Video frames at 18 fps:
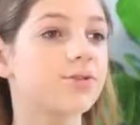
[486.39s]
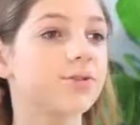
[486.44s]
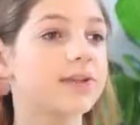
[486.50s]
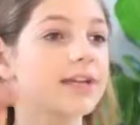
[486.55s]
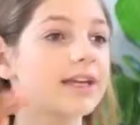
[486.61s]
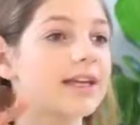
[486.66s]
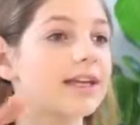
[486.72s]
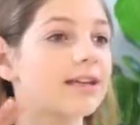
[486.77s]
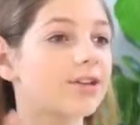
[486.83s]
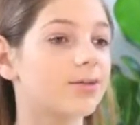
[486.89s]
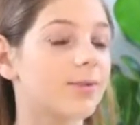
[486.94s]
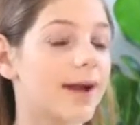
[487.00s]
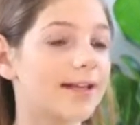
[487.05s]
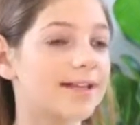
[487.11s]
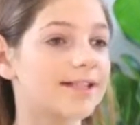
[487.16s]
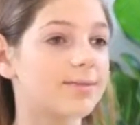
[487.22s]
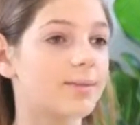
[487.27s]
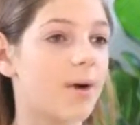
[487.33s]
to really get the
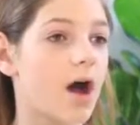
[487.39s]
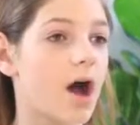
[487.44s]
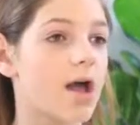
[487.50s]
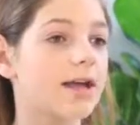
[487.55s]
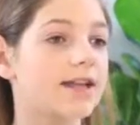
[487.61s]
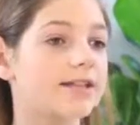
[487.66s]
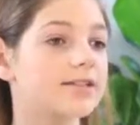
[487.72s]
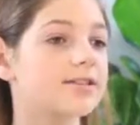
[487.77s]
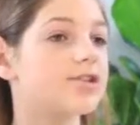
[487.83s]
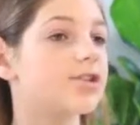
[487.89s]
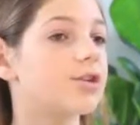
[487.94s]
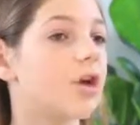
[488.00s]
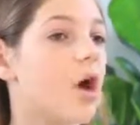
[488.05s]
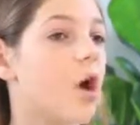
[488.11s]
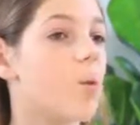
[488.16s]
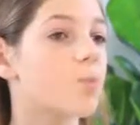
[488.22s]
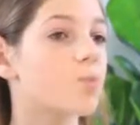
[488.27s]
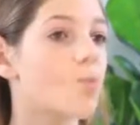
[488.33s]
right spot is to
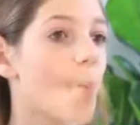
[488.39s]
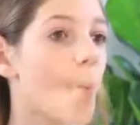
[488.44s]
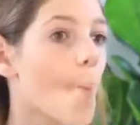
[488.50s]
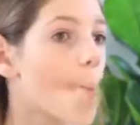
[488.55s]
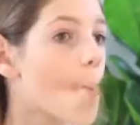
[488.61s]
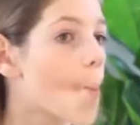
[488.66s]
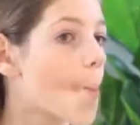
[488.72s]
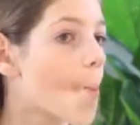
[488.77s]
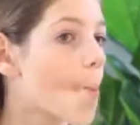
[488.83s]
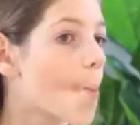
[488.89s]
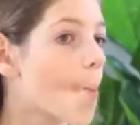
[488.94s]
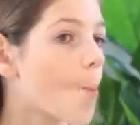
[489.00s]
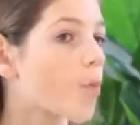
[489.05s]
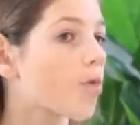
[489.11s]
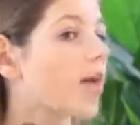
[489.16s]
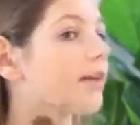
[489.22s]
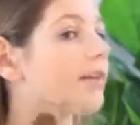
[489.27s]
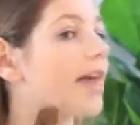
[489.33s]
go
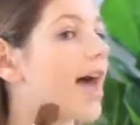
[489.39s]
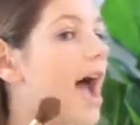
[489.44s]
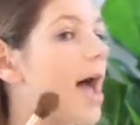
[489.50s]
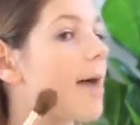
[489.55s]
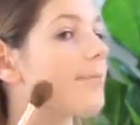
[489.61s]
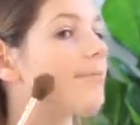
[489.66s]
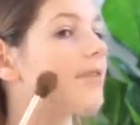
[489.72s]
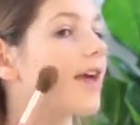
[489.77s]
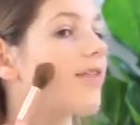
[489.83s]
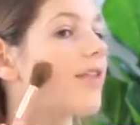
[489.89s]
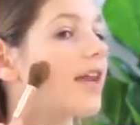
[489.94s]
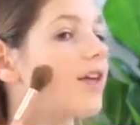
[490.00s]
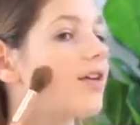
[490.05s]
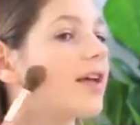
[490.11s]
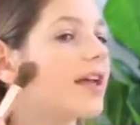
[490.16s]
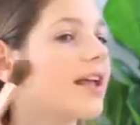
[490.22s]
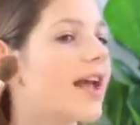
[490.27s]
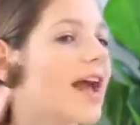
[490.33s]
like that, and then
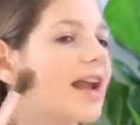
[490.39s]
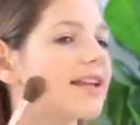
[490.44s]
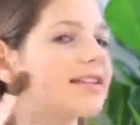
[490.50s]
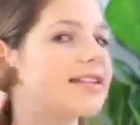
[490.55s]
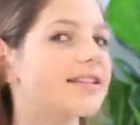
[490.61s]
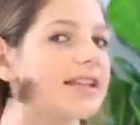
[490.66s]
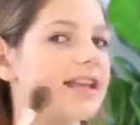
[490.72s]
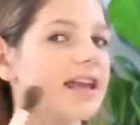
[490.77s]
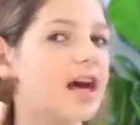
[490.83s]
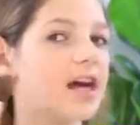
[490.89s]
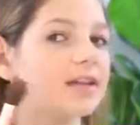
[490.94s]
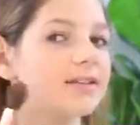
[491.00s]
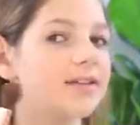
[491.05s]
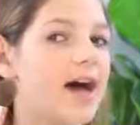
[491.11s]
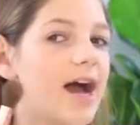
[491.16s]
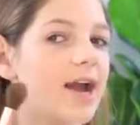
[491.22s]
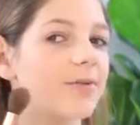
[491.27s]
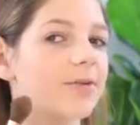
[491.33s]
you can kind of see a
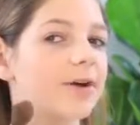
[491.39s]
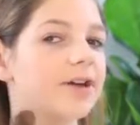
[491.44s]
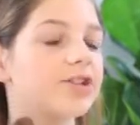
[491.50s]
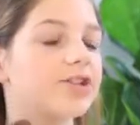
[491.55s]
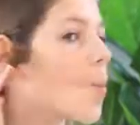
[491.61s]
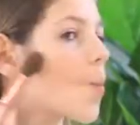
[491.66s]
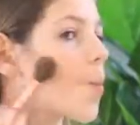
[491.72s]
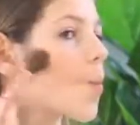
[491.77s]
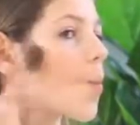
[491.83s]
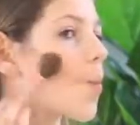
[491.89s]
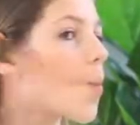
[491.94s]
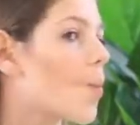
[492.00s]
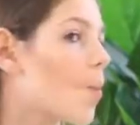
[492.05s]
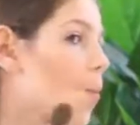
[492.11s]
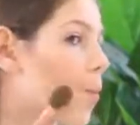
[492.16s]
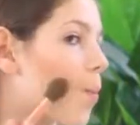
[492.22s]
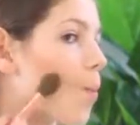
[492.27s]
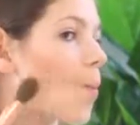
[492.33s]
line where you should
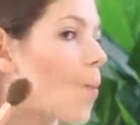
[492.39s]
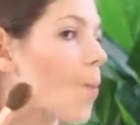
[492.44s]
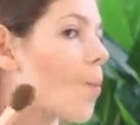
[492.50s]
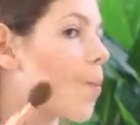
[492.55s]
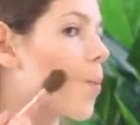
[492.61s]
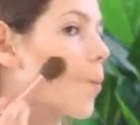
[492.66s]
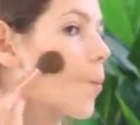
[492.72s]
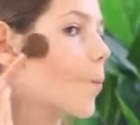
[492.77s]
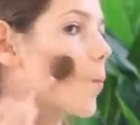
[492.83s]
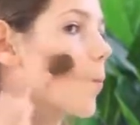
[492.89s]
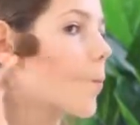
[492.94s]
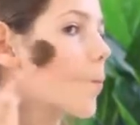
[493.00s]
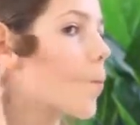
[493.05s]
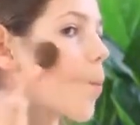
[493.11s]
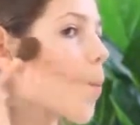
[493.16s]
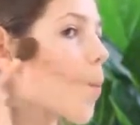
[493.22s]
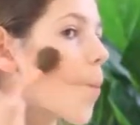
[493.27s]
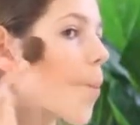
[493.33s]
put the bronzer. So that is
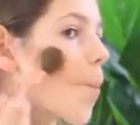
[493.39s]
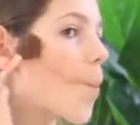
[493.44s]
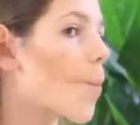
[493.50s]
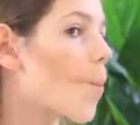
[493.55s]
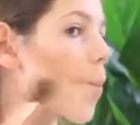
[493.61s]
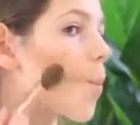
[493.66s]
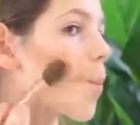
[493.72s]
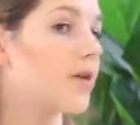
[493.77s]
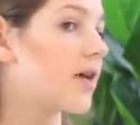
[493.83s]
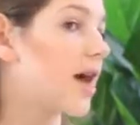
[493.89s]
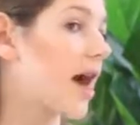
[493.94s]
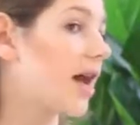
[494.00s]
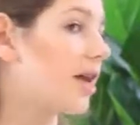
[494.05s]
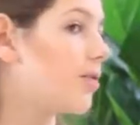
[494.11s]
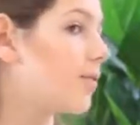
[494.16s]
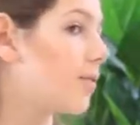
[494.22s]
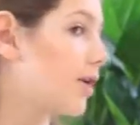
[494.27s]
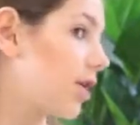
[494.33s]
not blended, but you
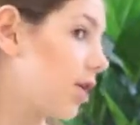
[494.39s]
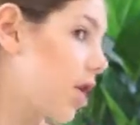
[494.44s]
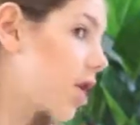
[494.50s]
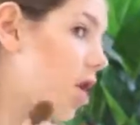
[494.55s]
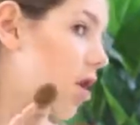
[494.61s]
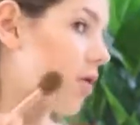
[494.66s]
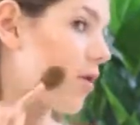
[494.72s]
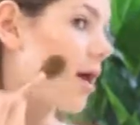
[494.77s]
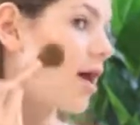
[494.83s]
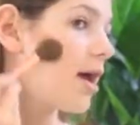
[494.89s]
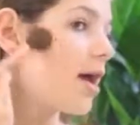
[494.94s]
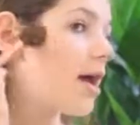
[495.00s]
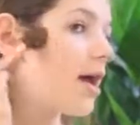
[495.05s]
kind of want to go